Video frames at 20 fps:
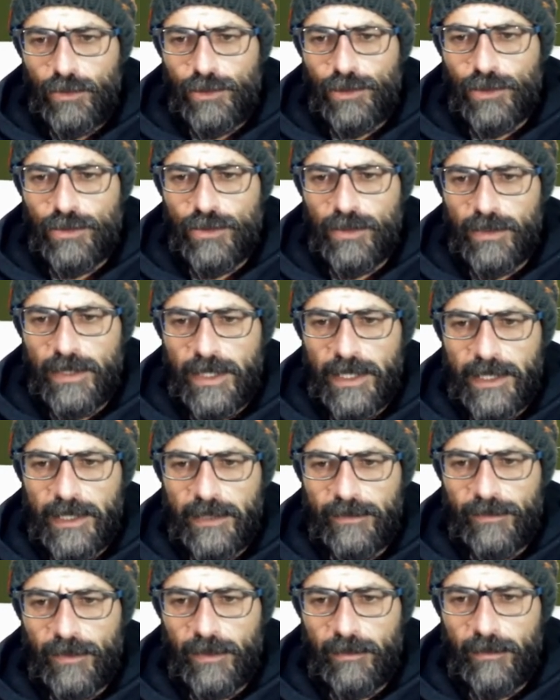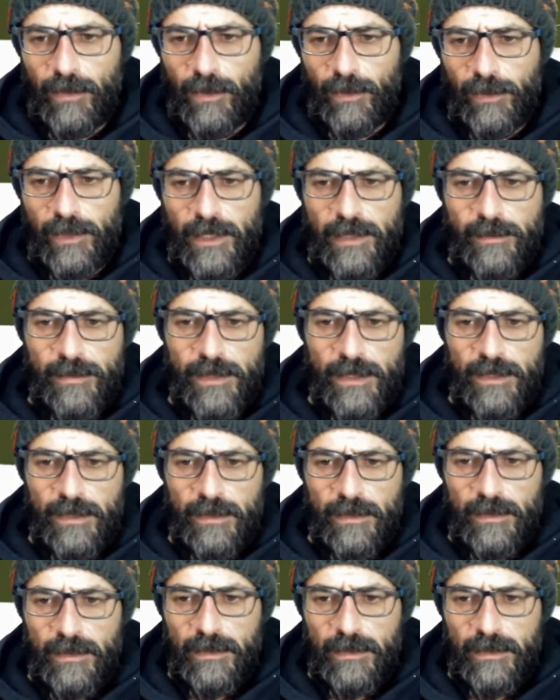shots on target for both teams.